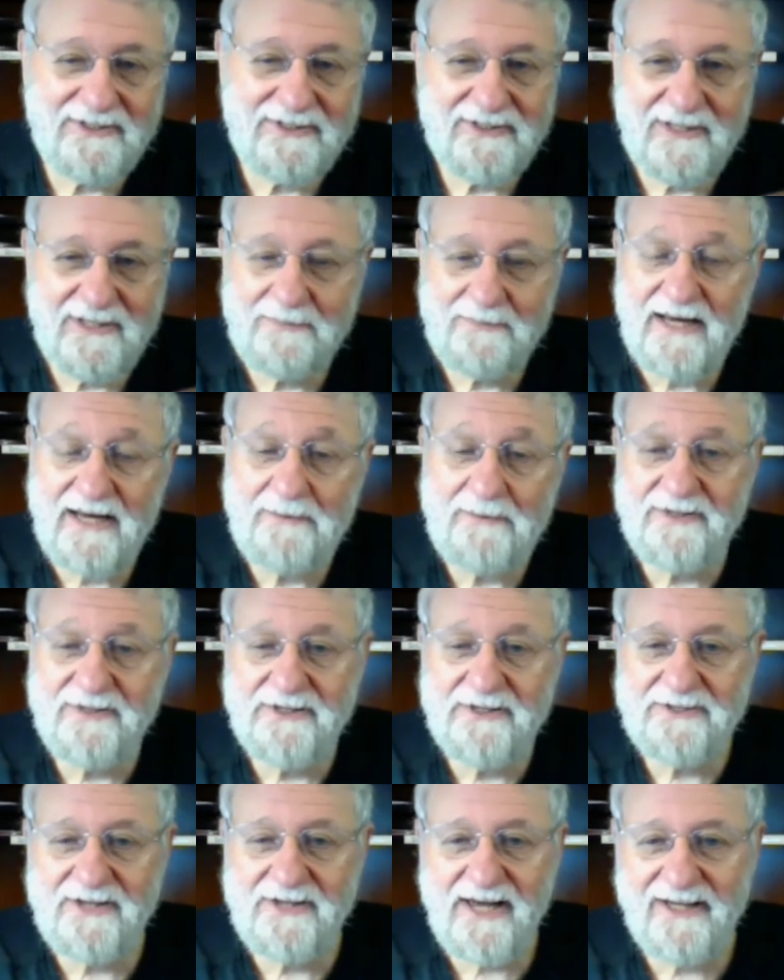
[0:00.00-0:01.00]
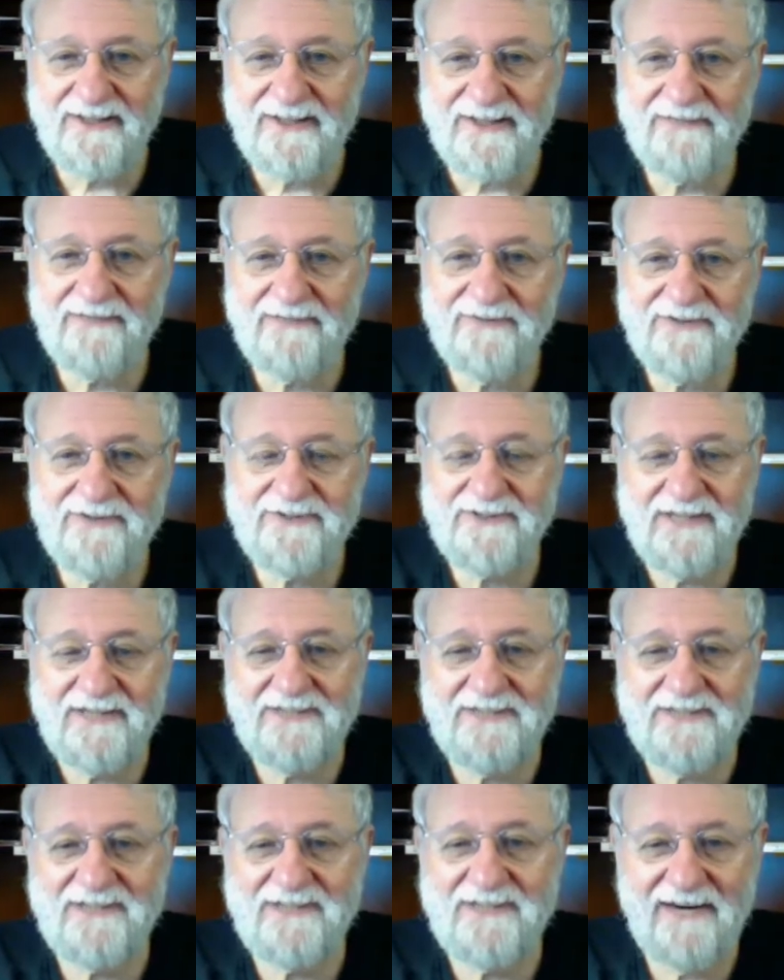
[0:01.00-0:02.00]
and sometimes the designer can even
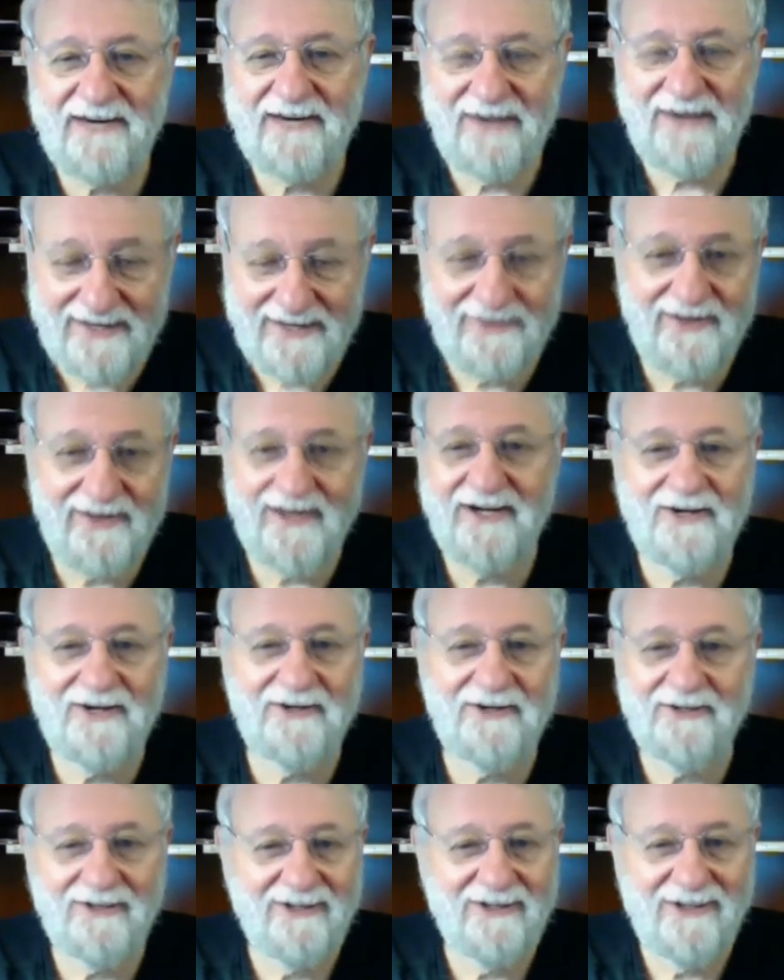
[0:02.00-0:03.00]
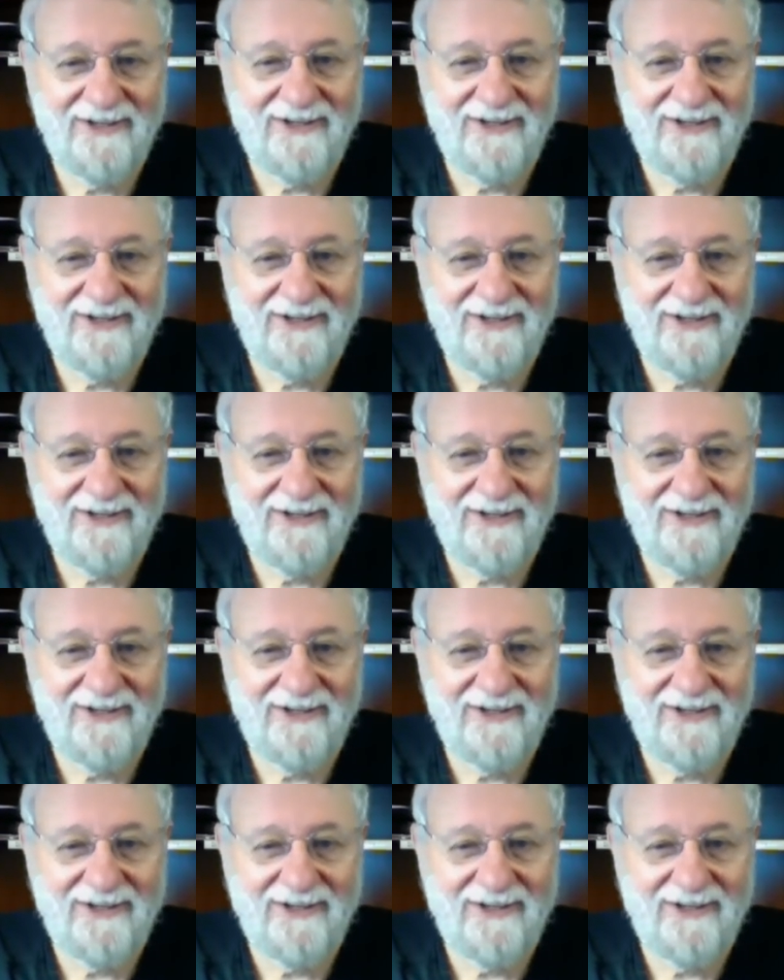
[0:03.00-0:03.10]
sketch that right there,